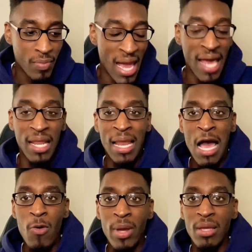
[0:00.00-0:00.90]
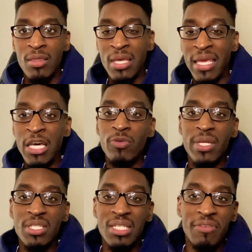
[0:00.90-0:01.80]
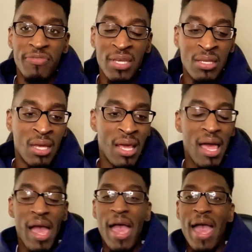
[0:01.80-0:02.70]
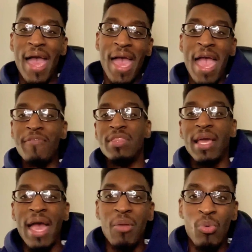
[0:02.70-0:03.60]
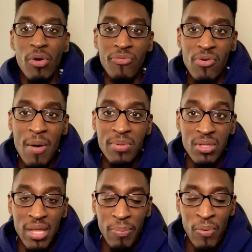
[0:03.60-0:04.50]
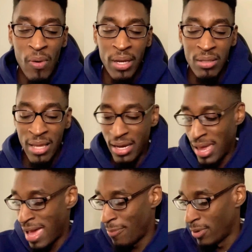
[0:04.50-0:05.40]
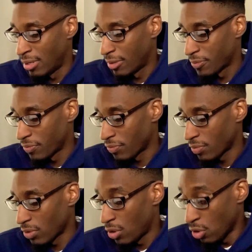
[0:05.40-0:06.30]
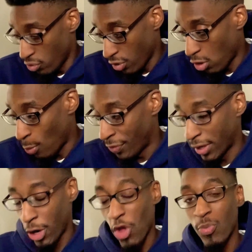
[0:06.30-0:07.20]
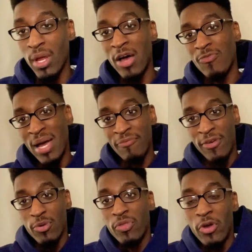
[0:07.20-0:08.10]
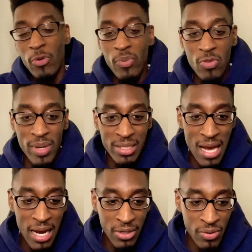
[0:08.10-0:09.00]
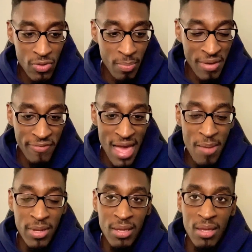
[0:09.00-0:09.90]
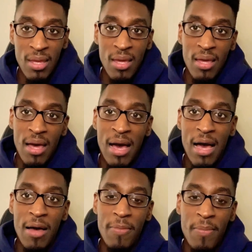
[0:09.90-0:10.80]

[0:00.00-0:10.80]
and allowing the illness to defeat everything I had worked for up until that point that it happened. So with the encouragement of my physical therapist, my doctors, my family, my